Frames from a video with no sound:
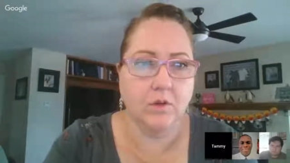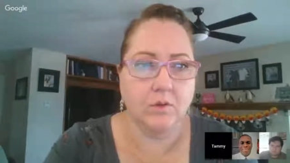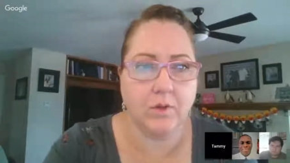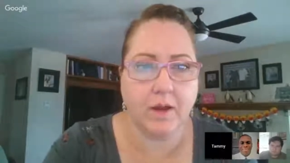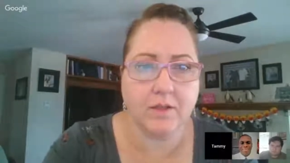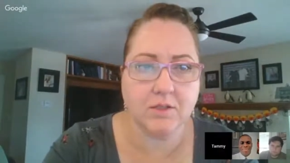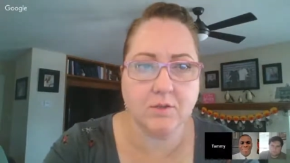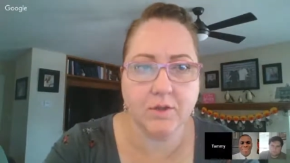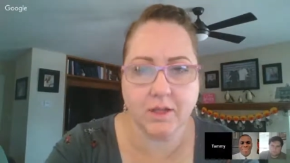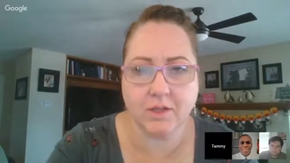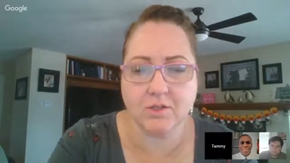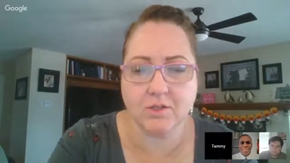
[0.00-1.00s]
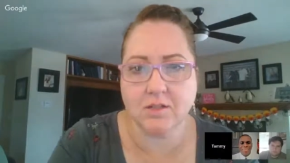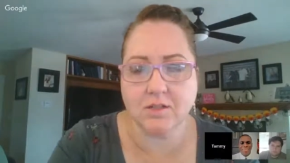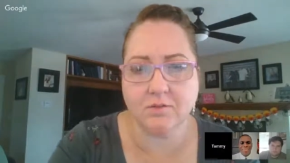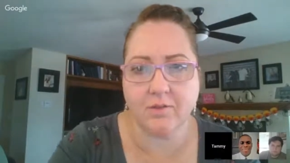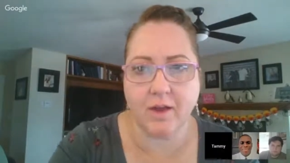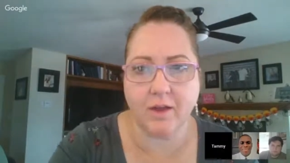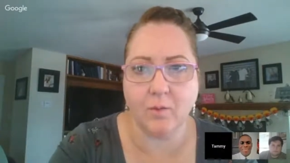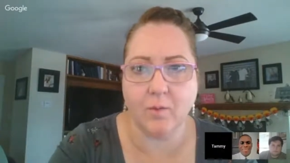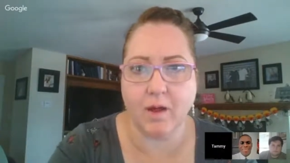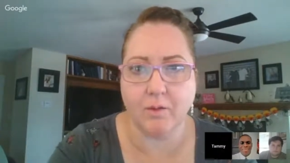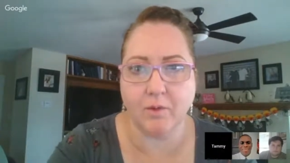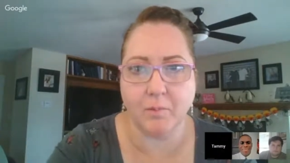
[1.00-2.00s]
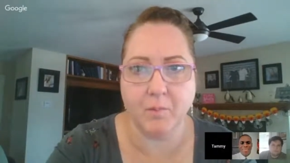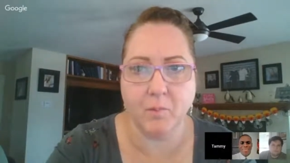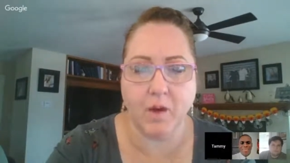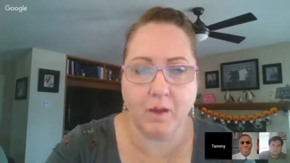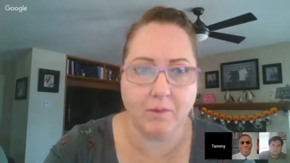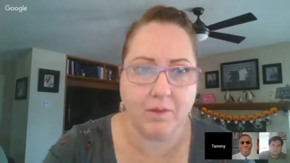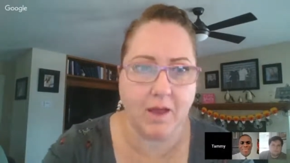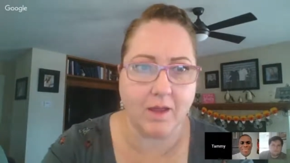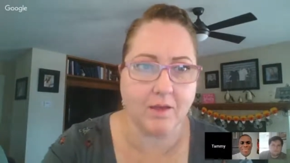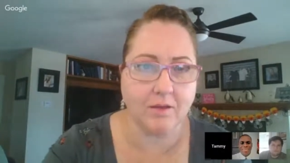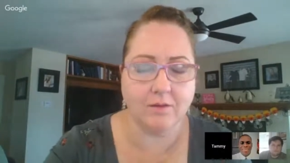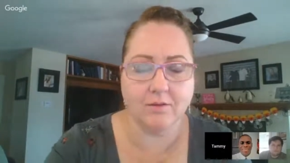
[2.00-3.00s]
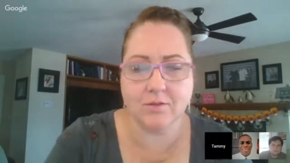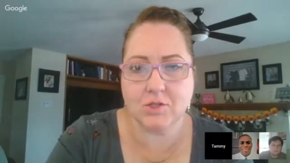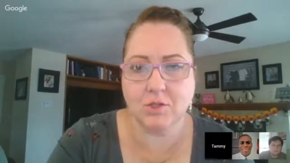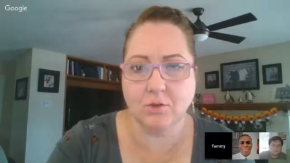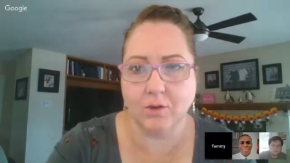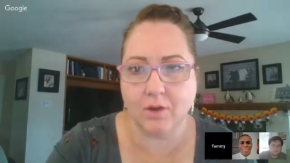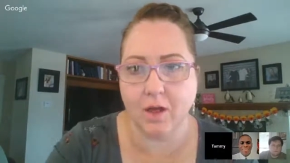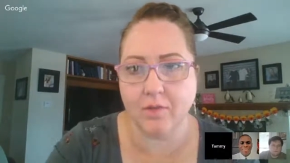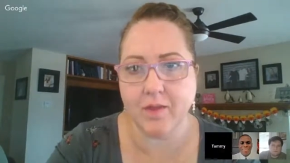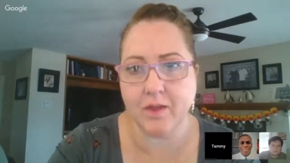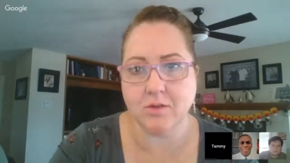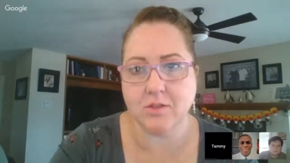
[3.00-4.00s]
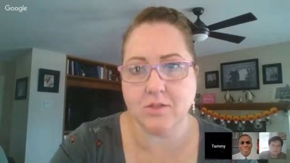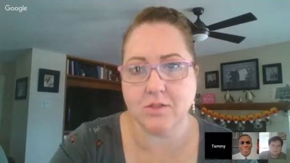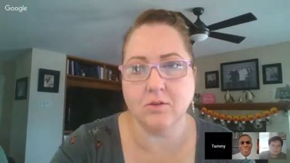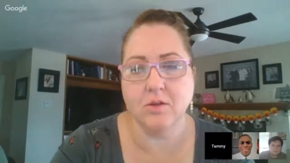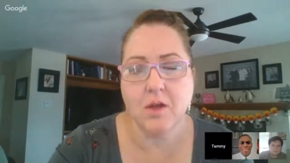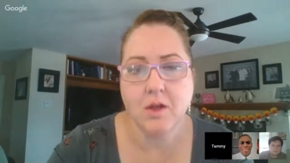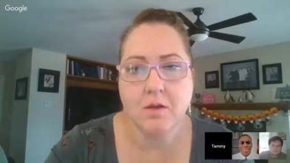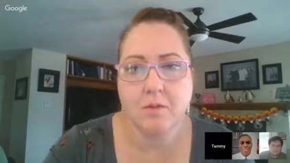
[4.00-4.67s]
Right. So again, justifying why we like two and not the other two.